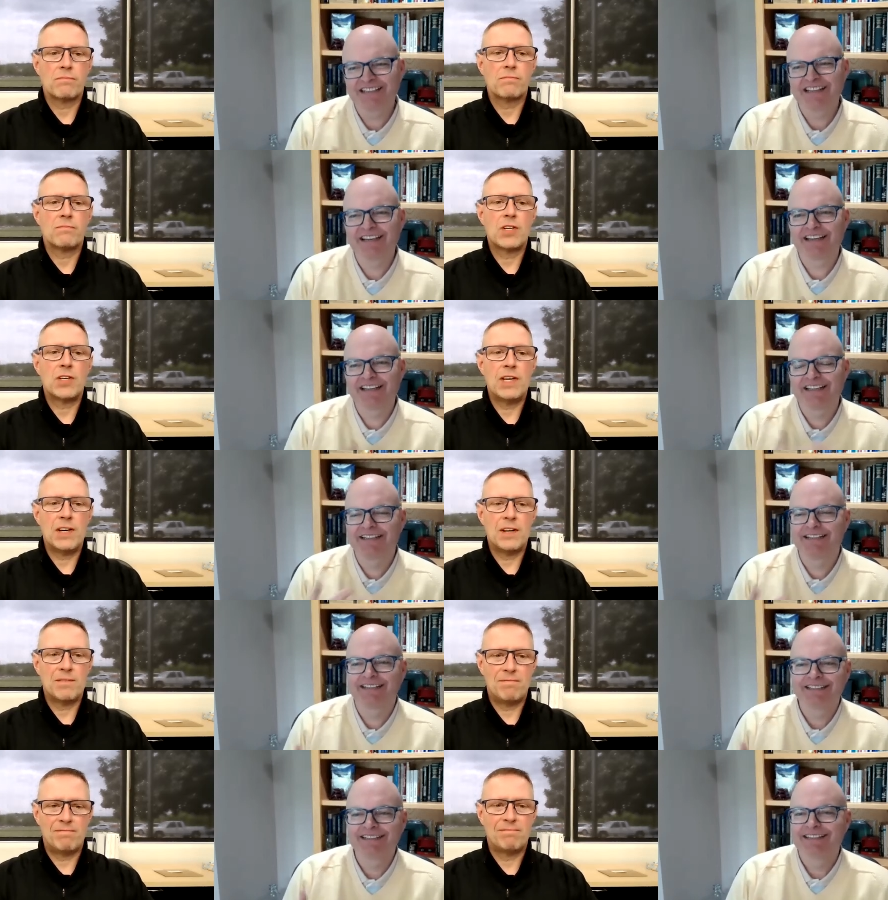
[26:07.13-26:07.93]

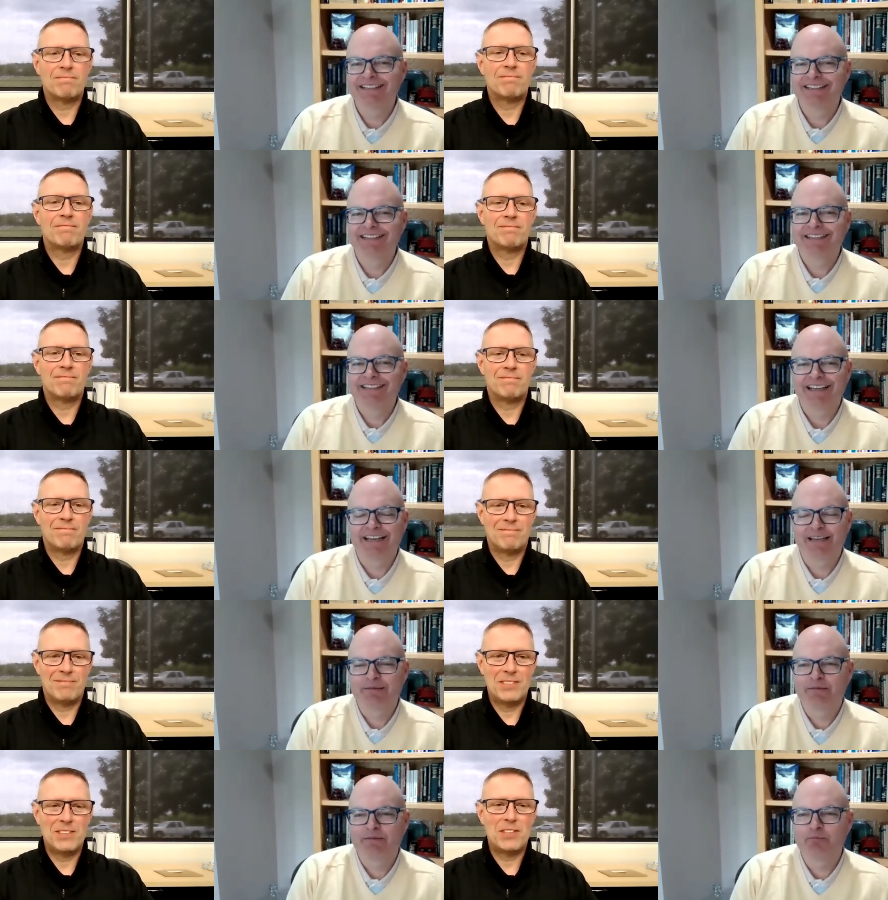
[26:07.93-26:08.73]
Speaker 1: And yeah.
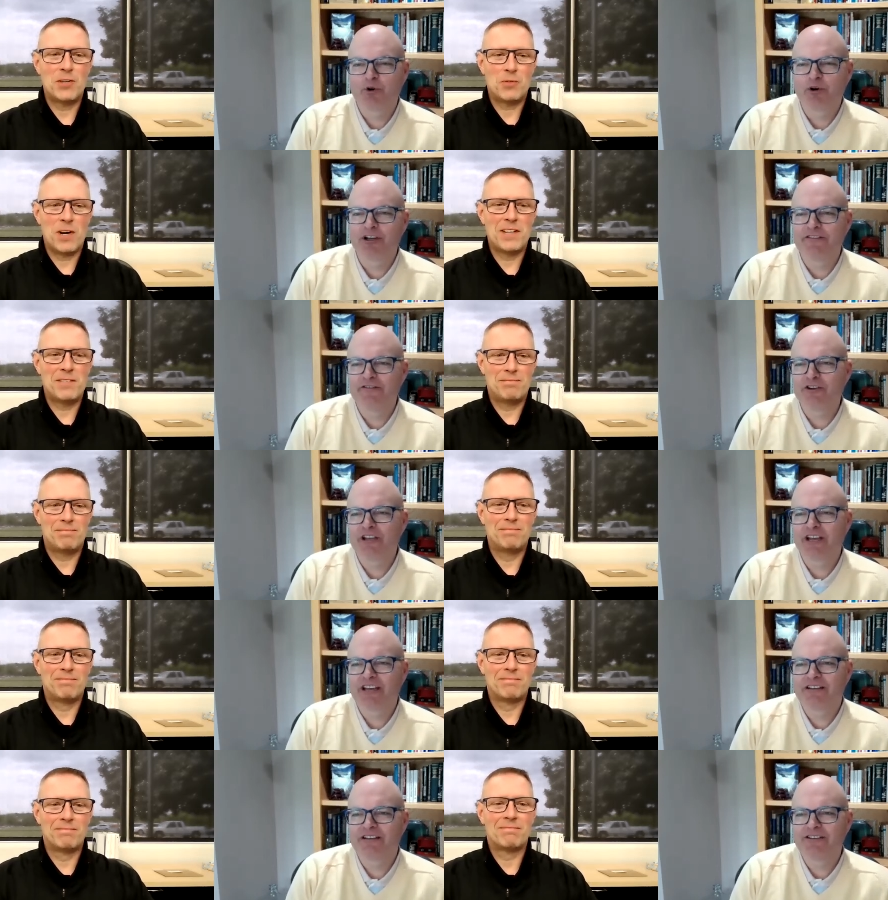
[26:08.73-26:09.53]
and boy, right. if you
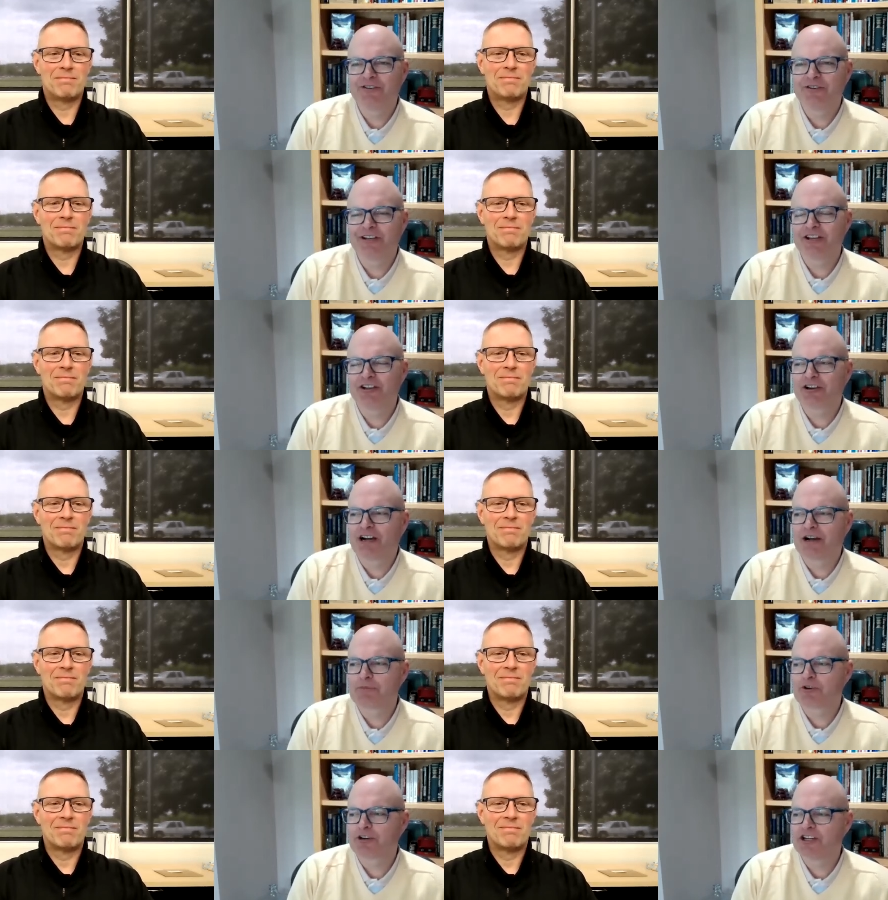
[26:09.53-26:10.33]
get you get your
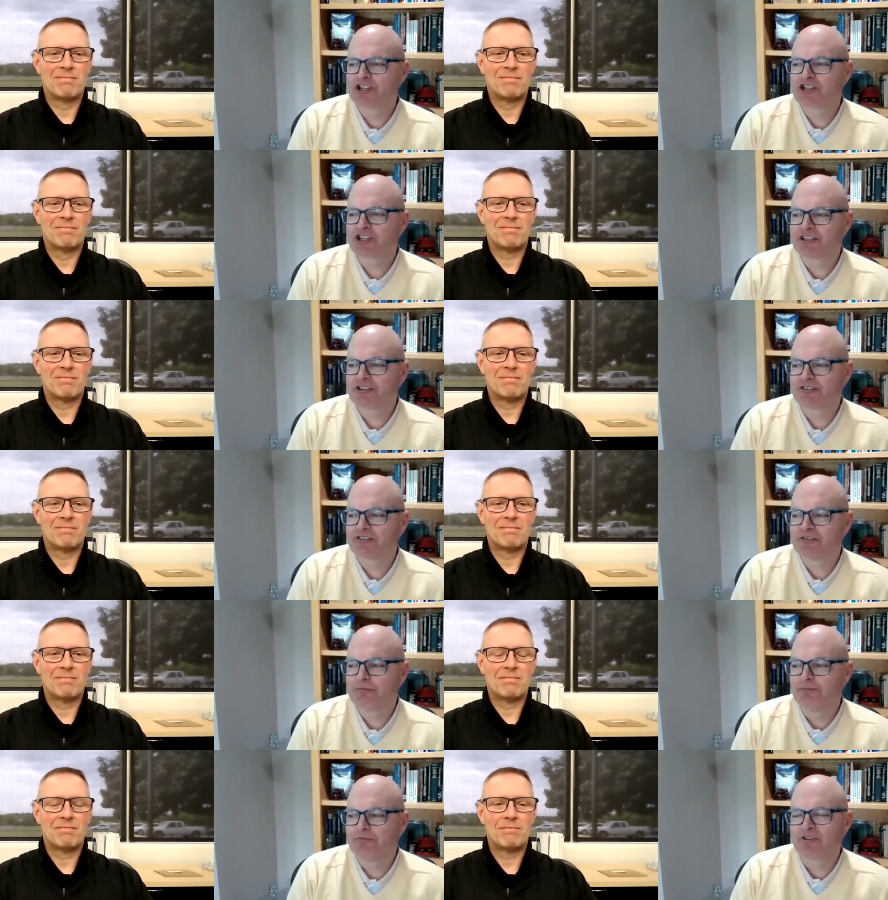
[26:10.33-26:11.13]
operation
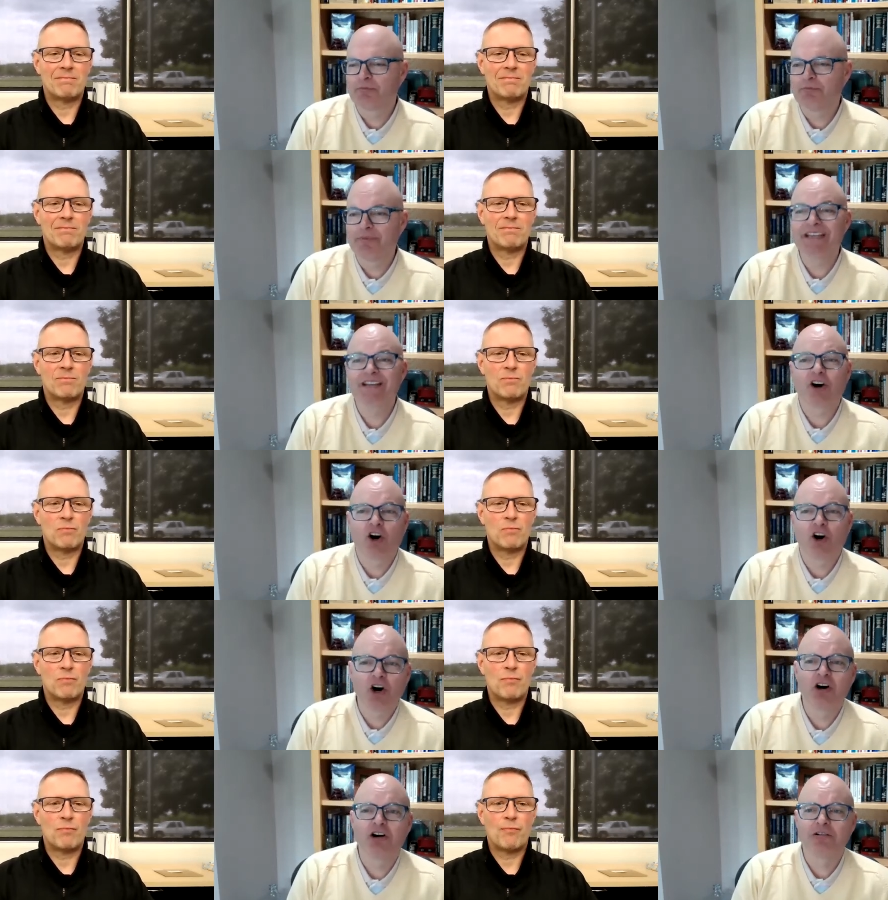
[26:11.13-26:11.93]
to to be
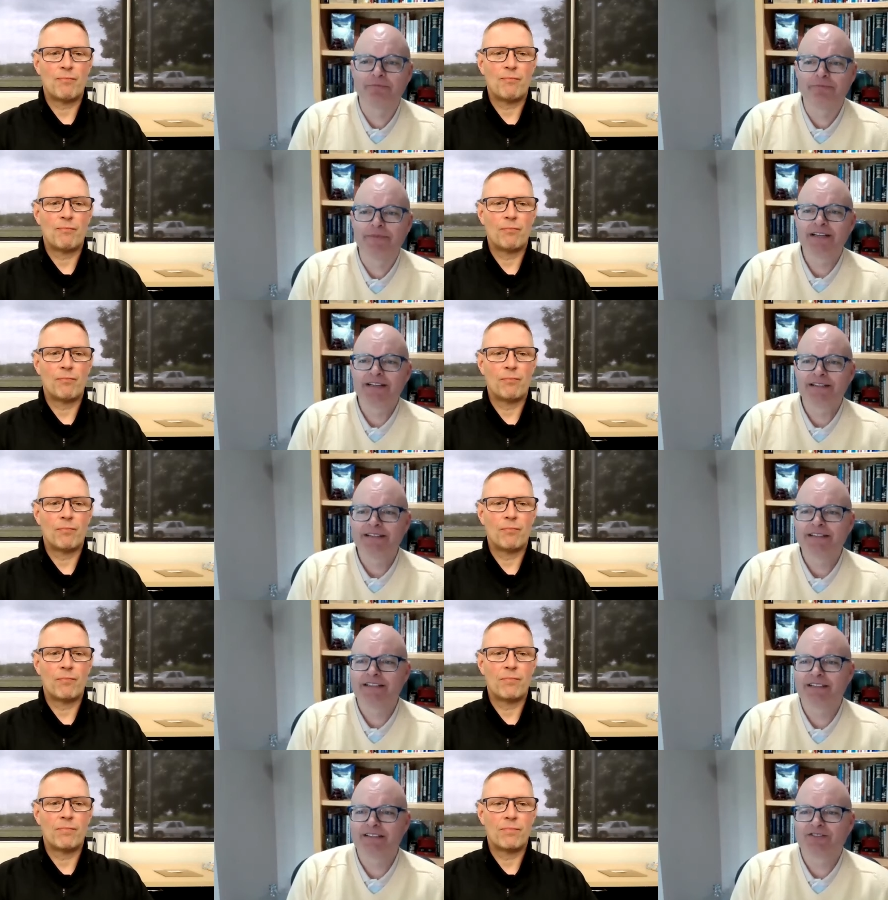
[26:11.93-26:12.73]
calm,
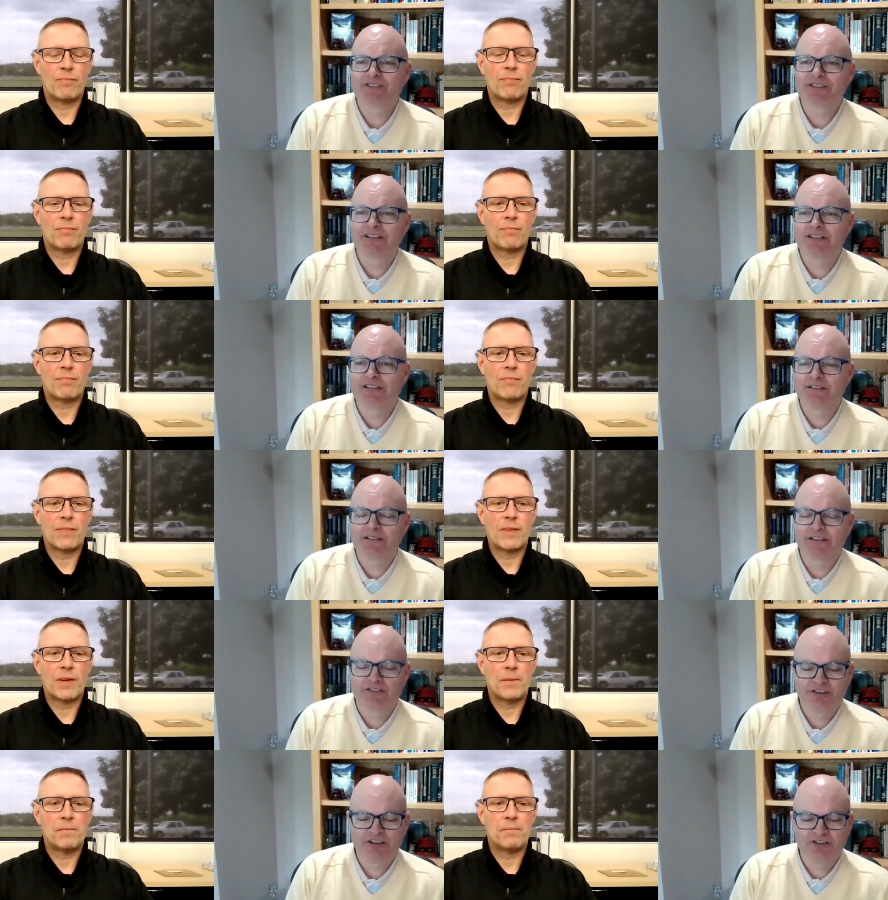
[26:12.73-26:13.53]
it's uh
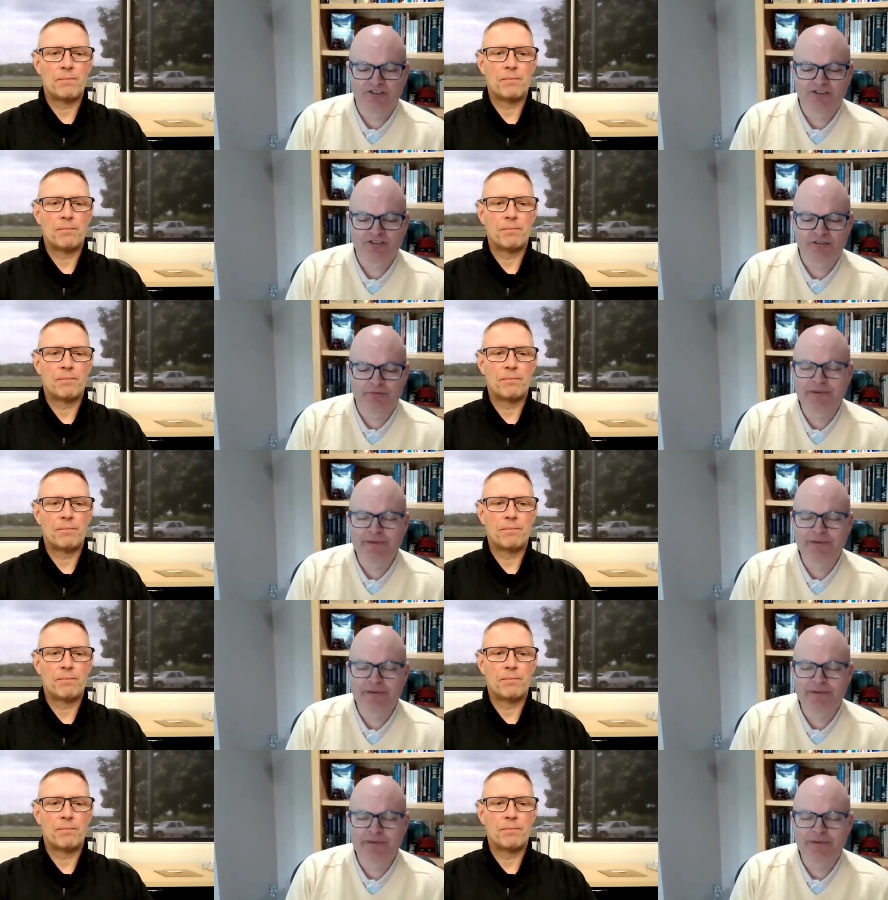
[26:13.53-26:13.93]
it's it's to